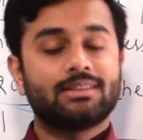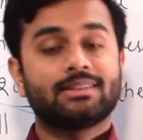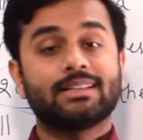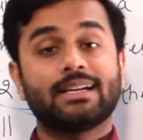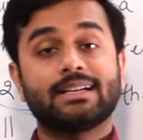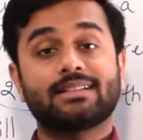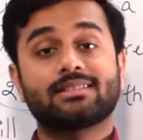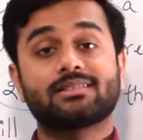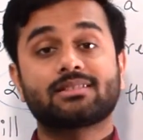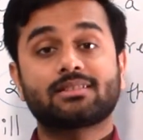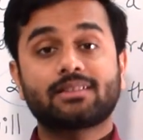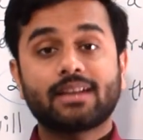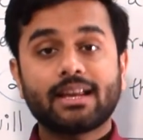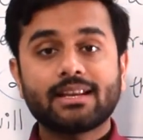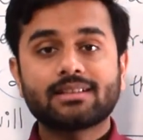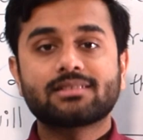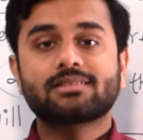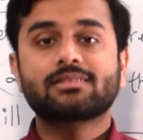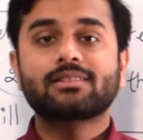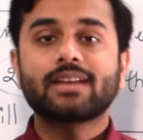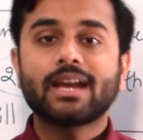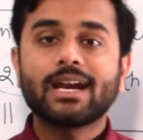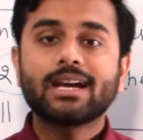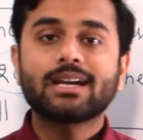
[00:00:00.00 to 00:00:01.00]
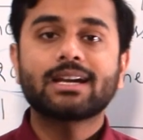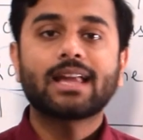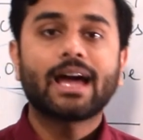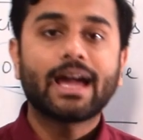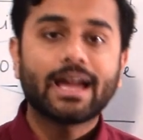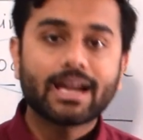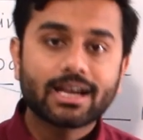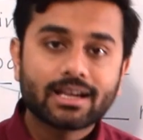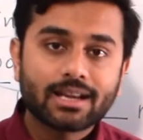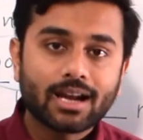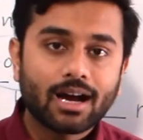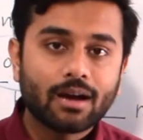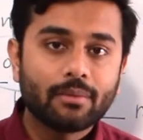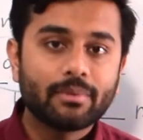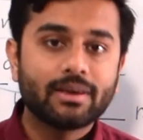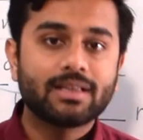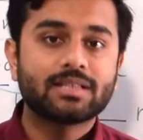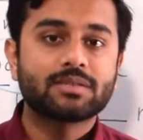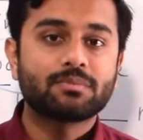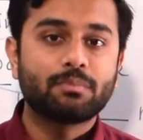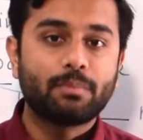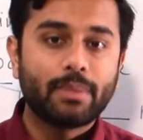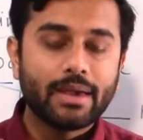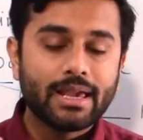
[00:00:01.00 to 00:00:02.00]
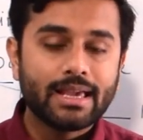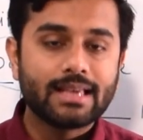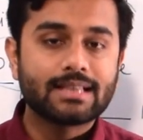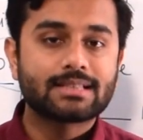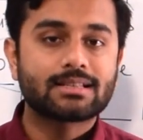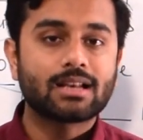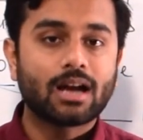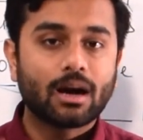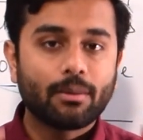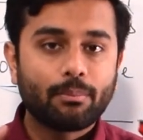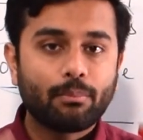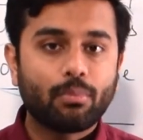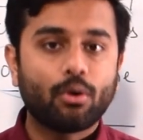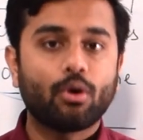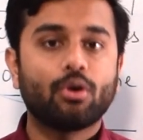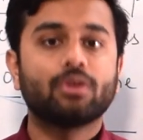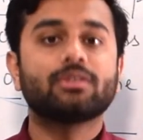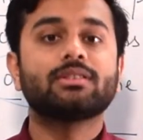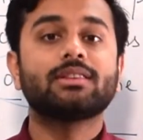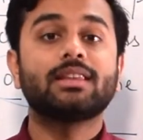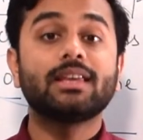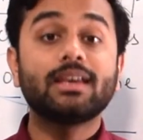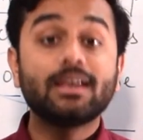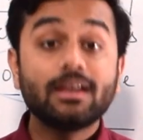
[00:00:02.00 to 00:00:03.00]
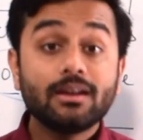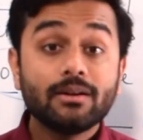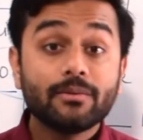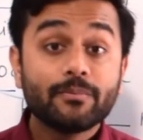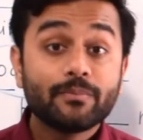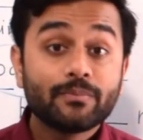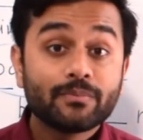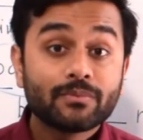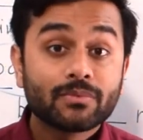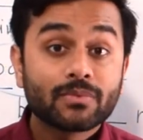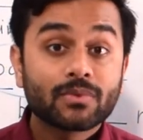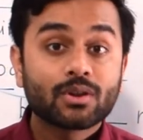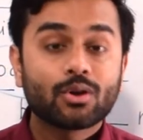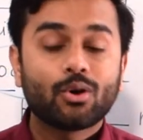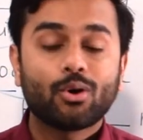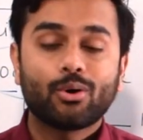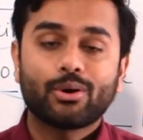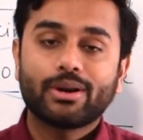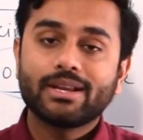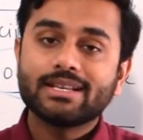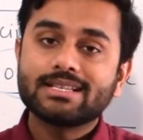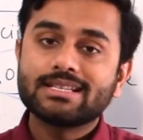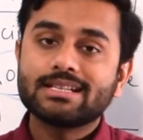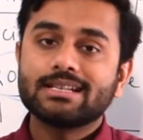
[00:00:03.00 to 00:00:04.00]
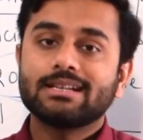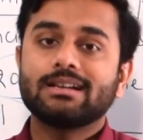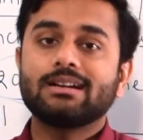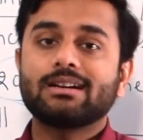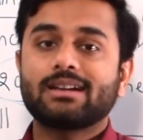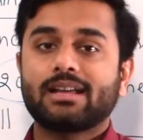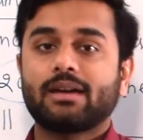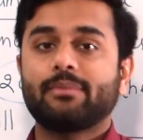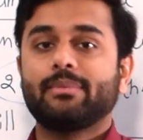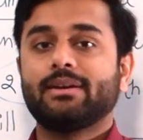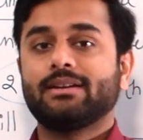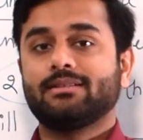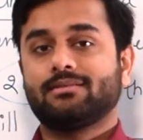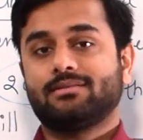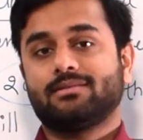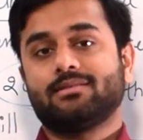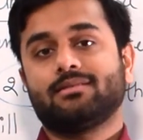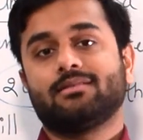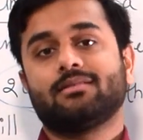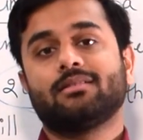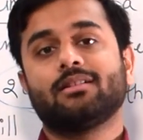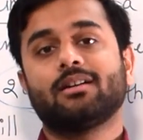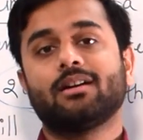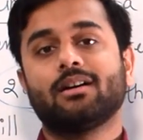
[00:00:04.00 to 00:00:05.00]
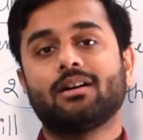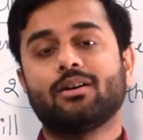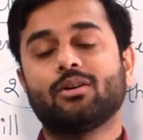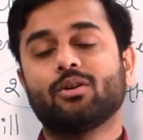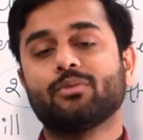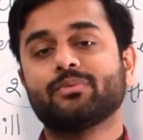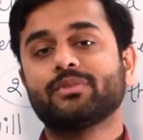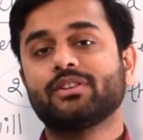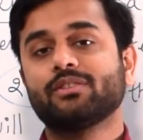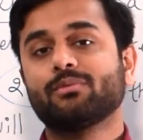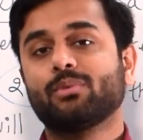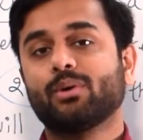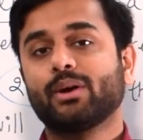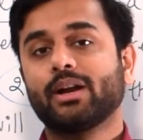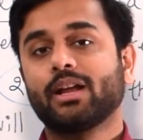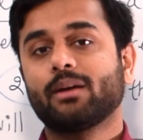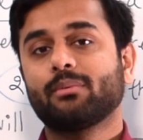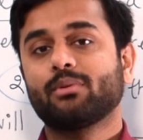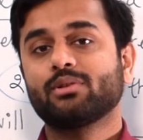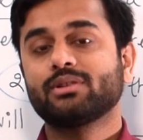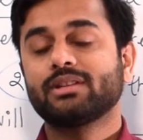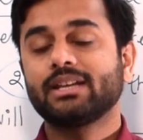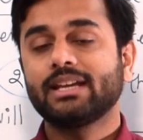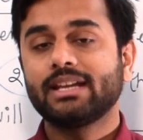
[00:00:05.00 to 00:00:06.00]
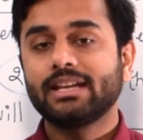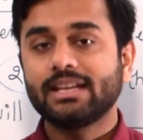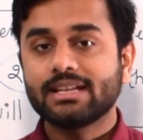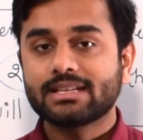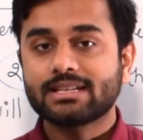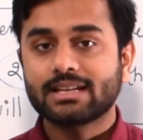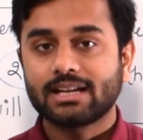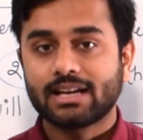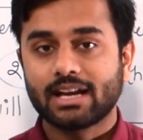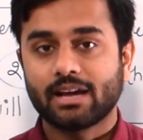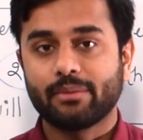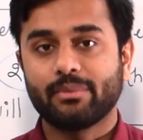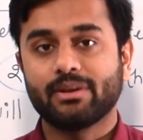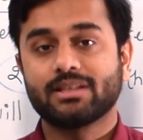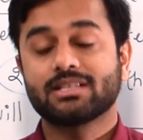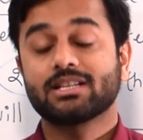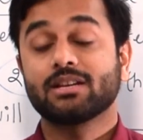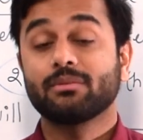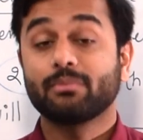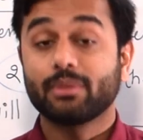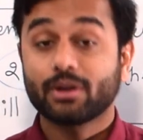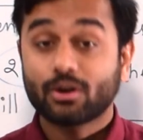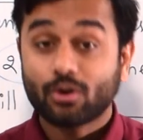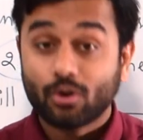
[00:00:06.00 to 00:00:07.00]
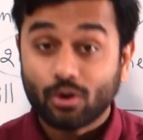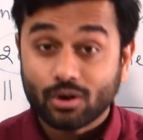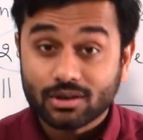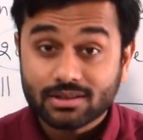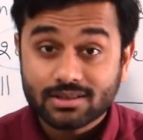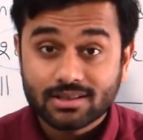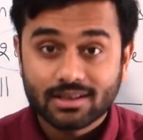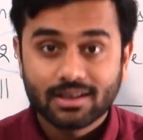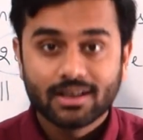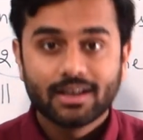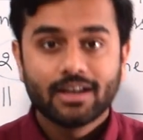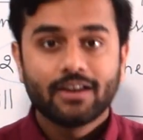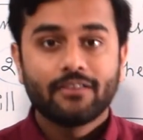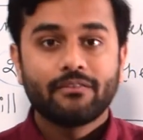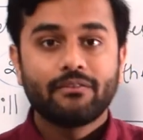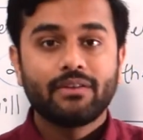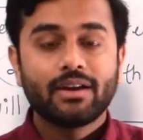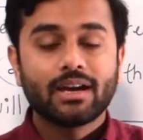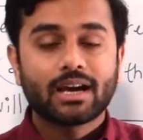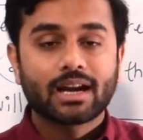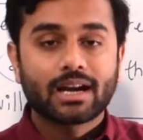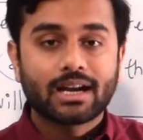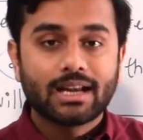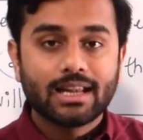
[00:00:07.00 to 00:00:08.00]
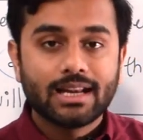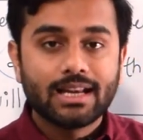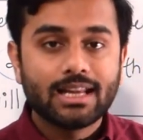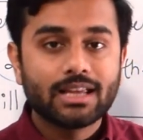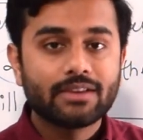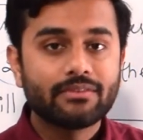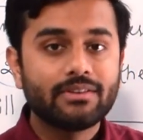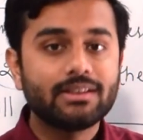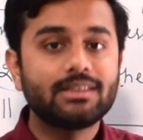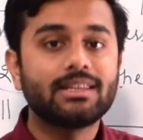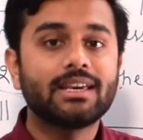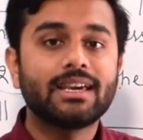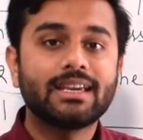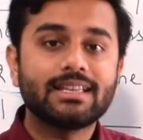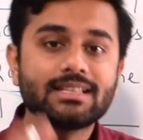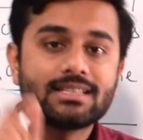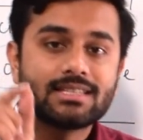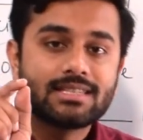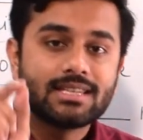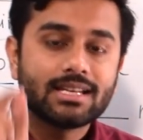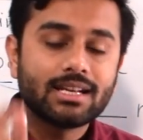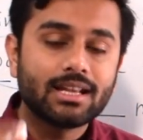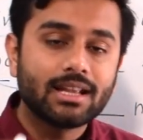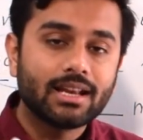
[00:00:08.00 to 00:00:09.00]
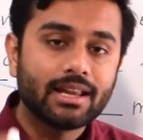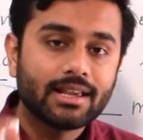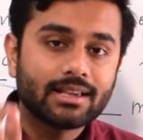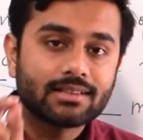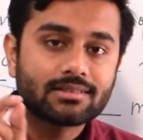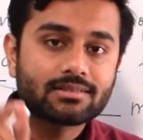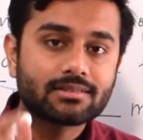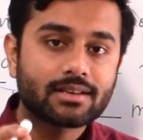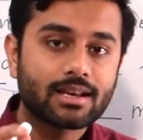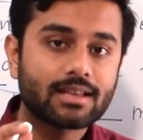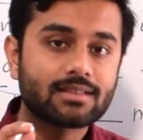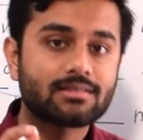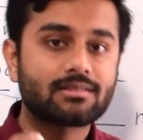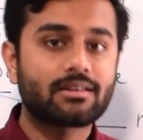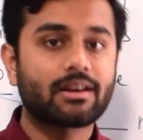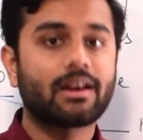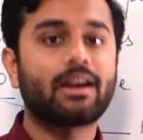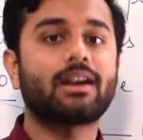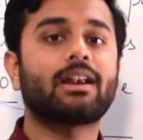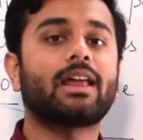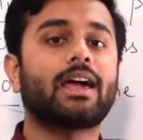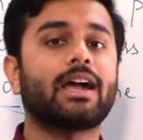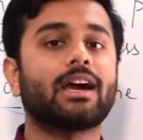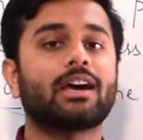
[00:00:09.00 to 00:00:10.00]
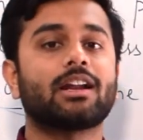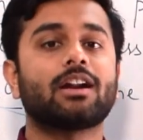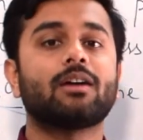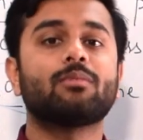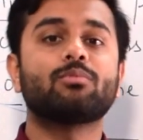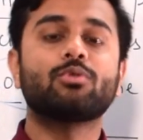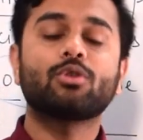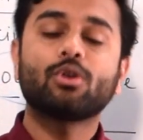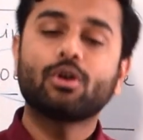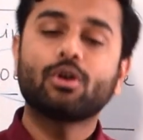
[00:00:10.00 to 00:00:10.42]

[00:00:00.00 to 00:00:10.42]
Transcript: That stress-strain diagram is based upon the original dimension of the body, upon the initial dimension, because we are dealing with engineering stress-strain diagram,